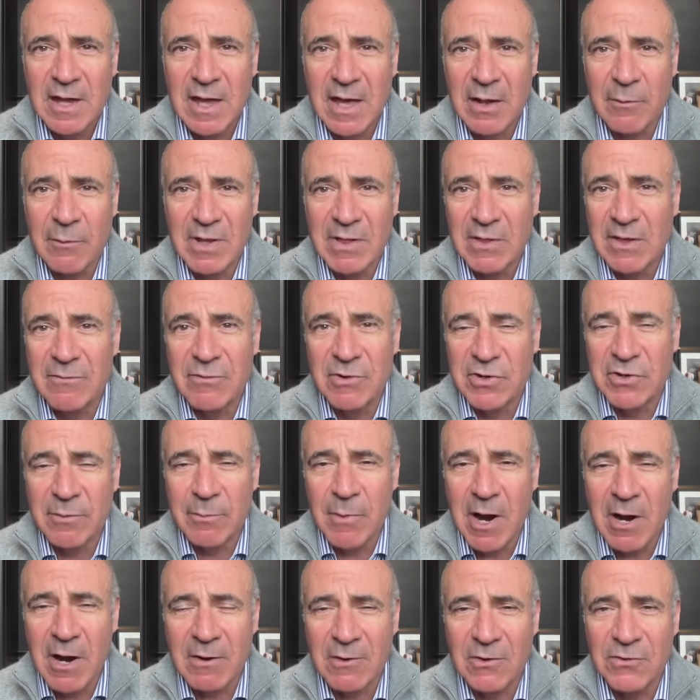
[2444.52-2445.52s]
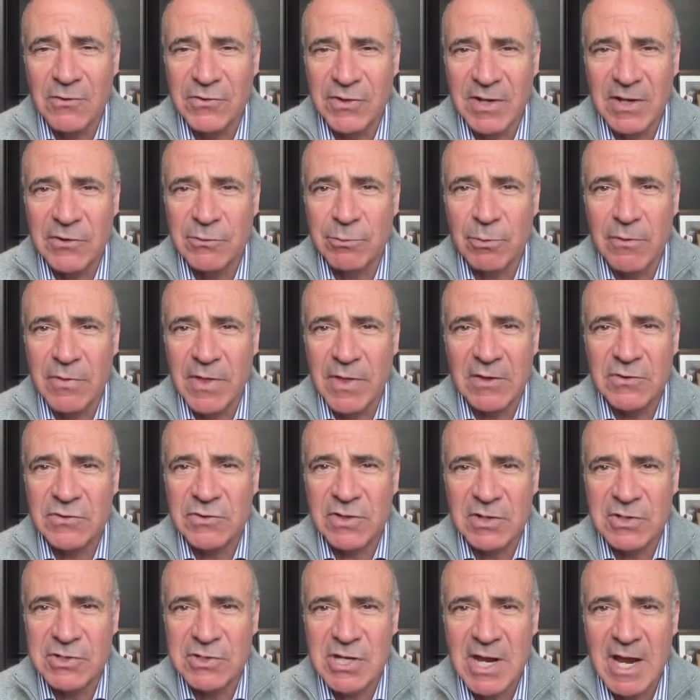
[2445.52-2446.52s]
And we live in democracies where things
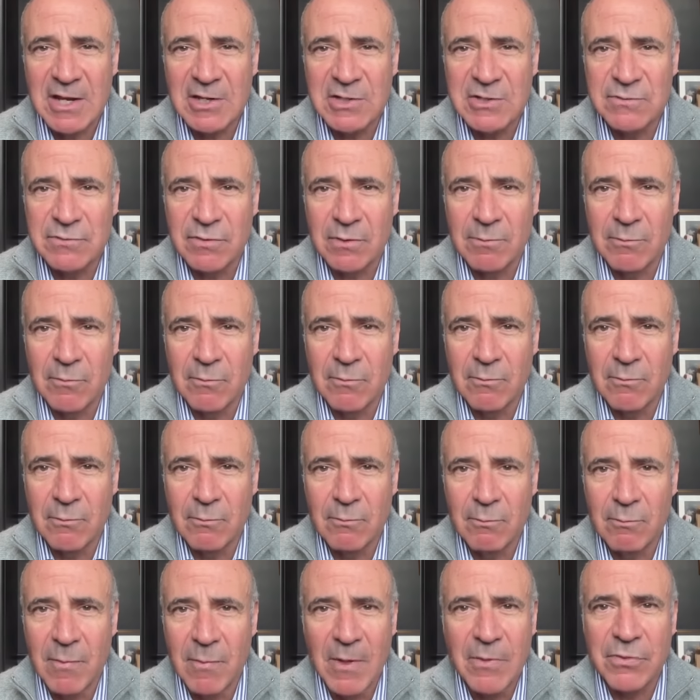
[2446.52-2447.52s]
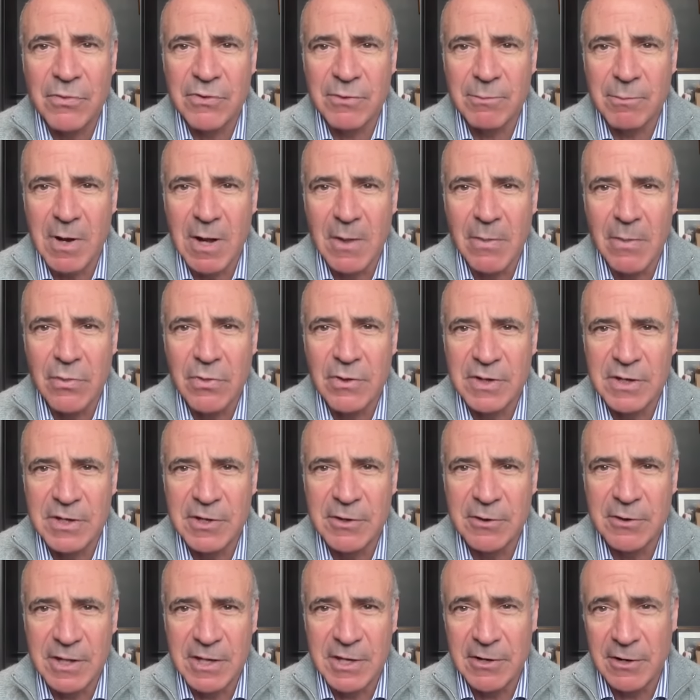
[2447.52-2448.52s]
can change from month to month and
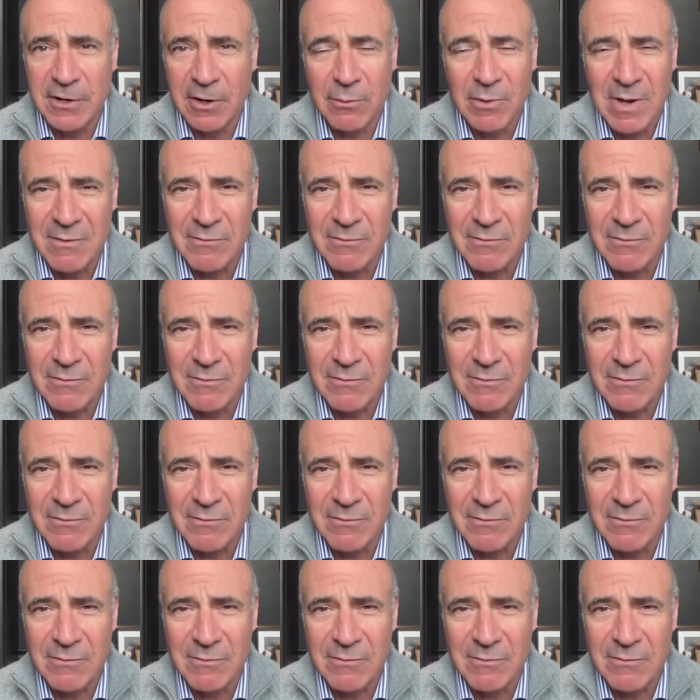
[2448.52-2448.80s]
year to year.